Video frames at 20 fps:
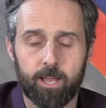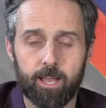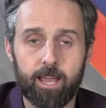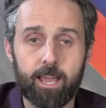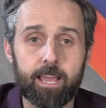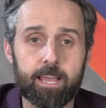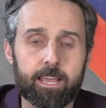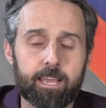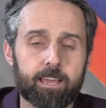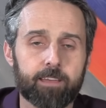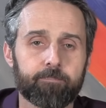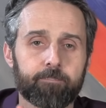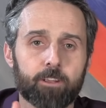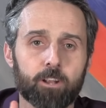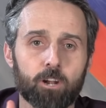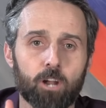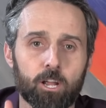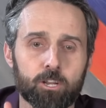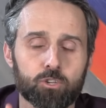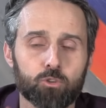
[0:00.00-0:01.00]
Hey, if
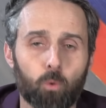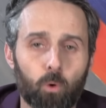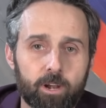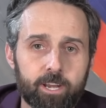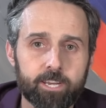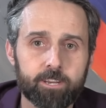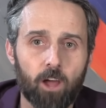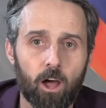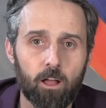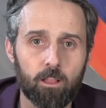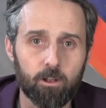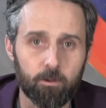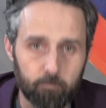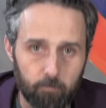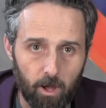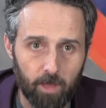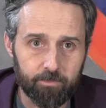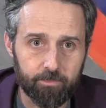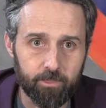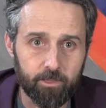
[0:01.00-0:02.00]
you're a $20
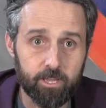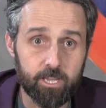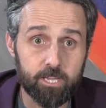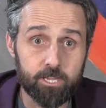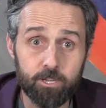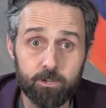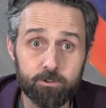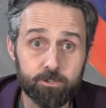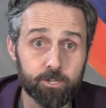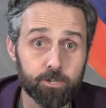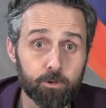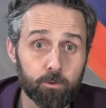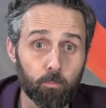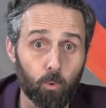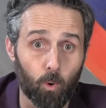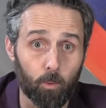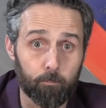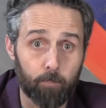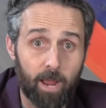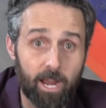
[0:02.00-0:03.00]
monthly
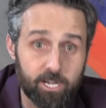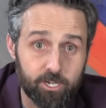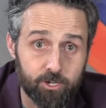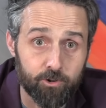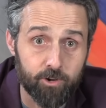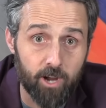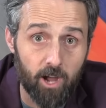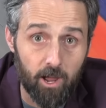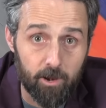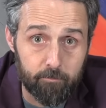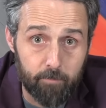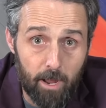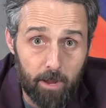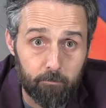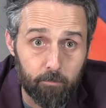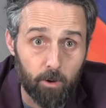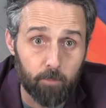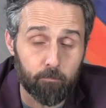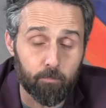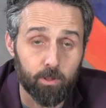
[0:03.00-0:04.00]
YouTube or Patreon
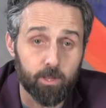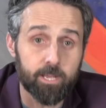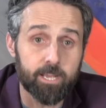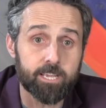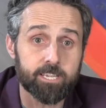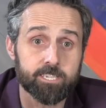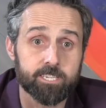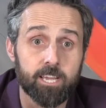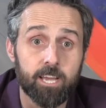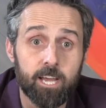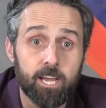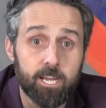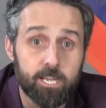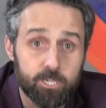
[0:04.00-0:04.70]
member, please